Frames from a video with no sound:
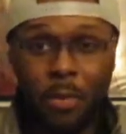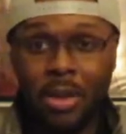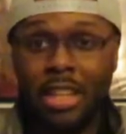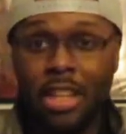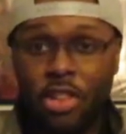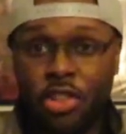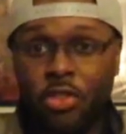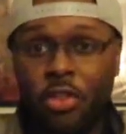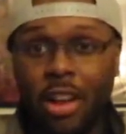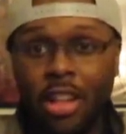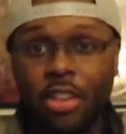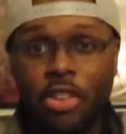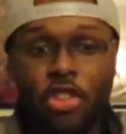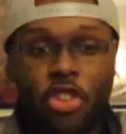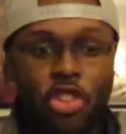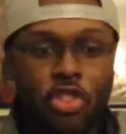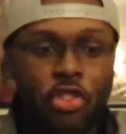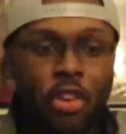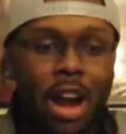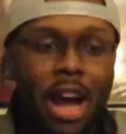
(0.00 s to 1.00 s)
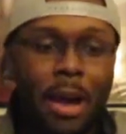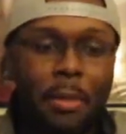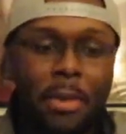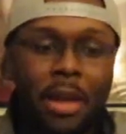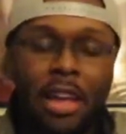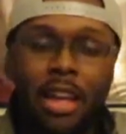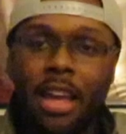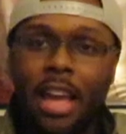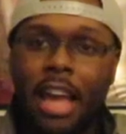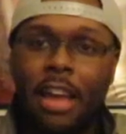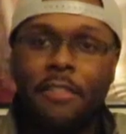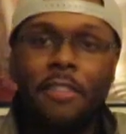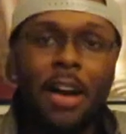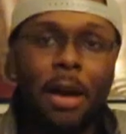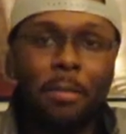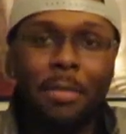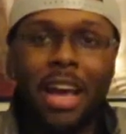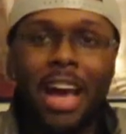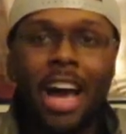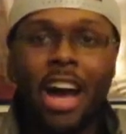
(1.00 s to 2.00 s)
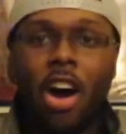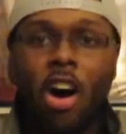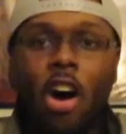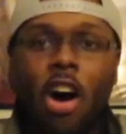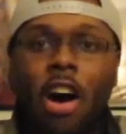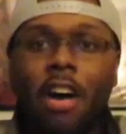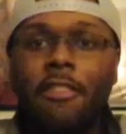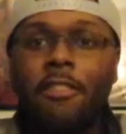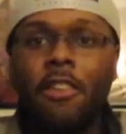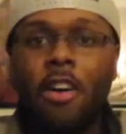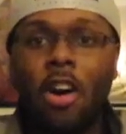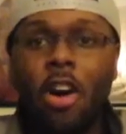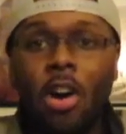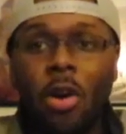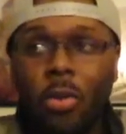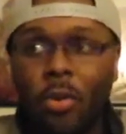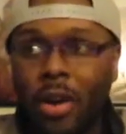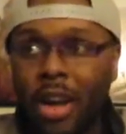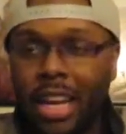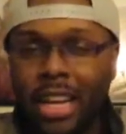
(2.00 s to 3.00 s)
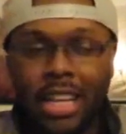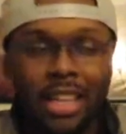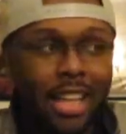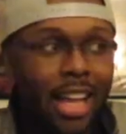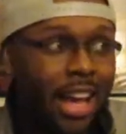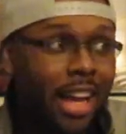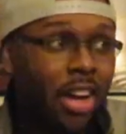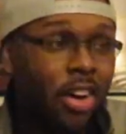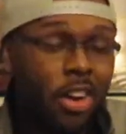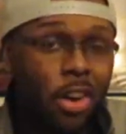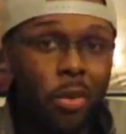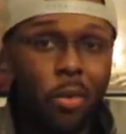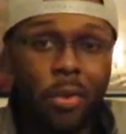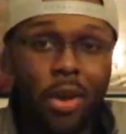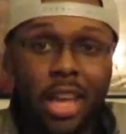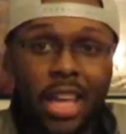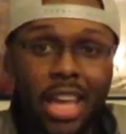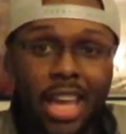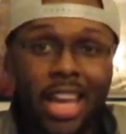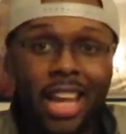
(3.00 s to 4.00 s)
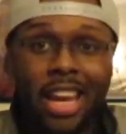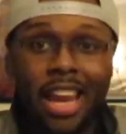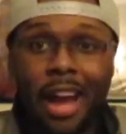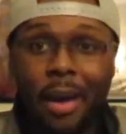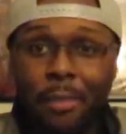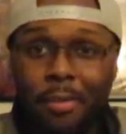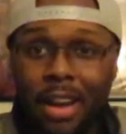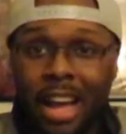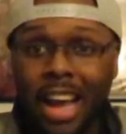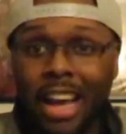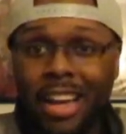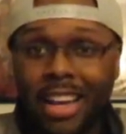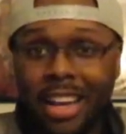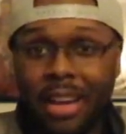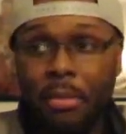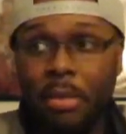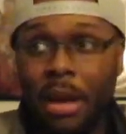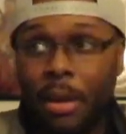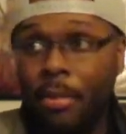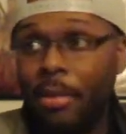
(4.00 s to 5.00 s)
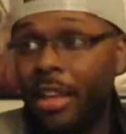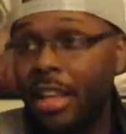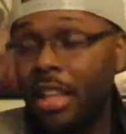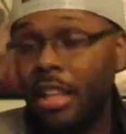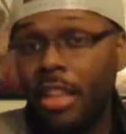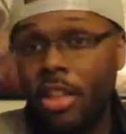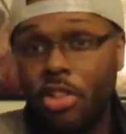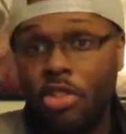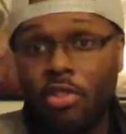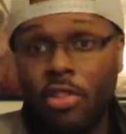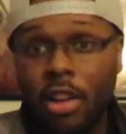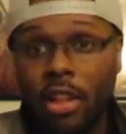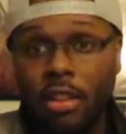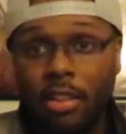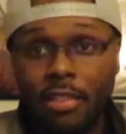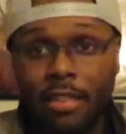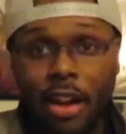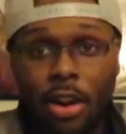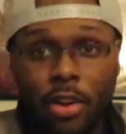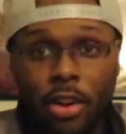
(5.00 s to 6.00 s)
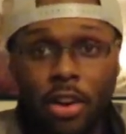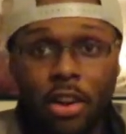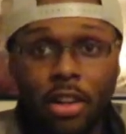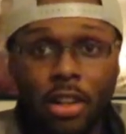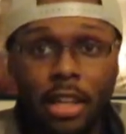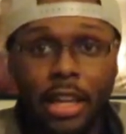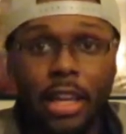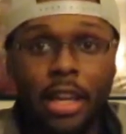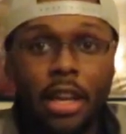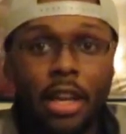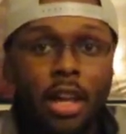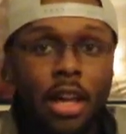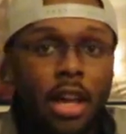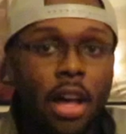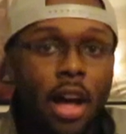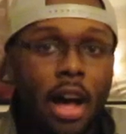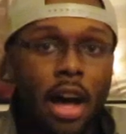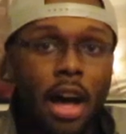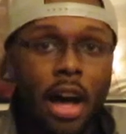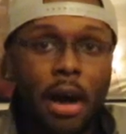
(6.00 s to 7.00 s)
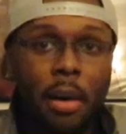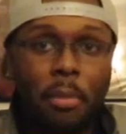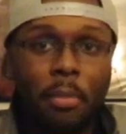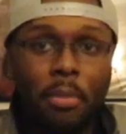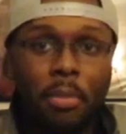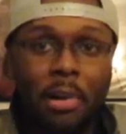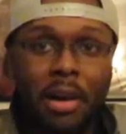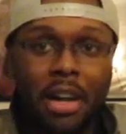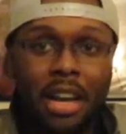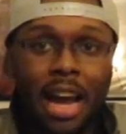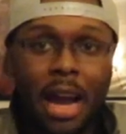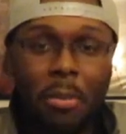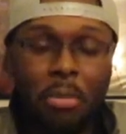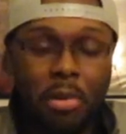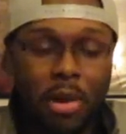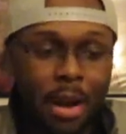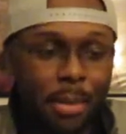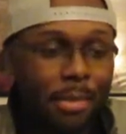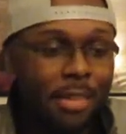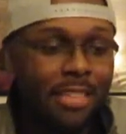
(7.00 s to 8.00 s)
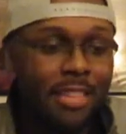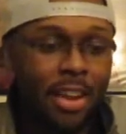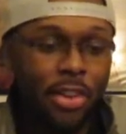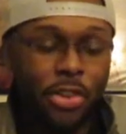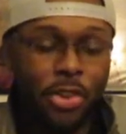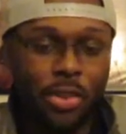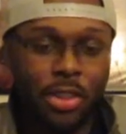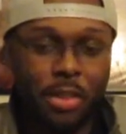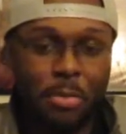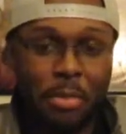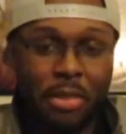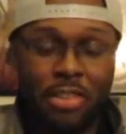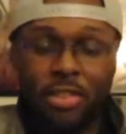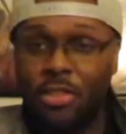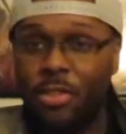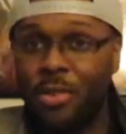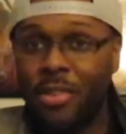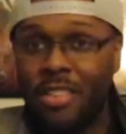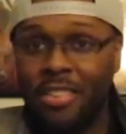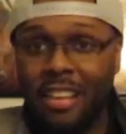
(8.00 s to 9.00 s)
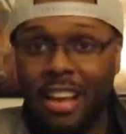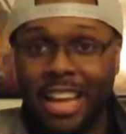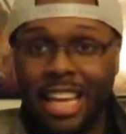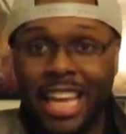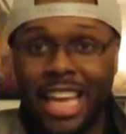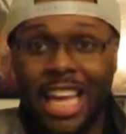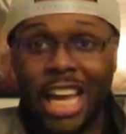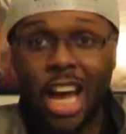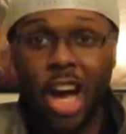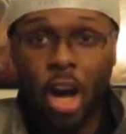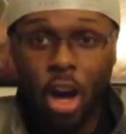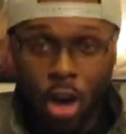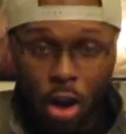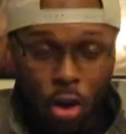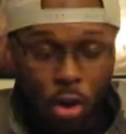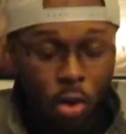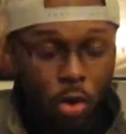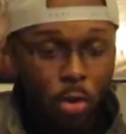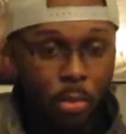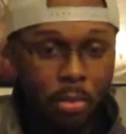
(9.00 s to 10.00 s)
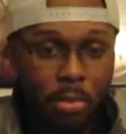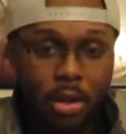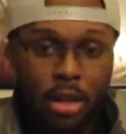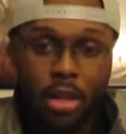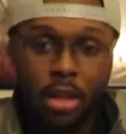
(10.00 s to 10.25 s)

these trailers drop, if I'm not off already, like on a weekend, I'm not going to be able to get these trailers out early. But I promise I'll do them as soon as I get home.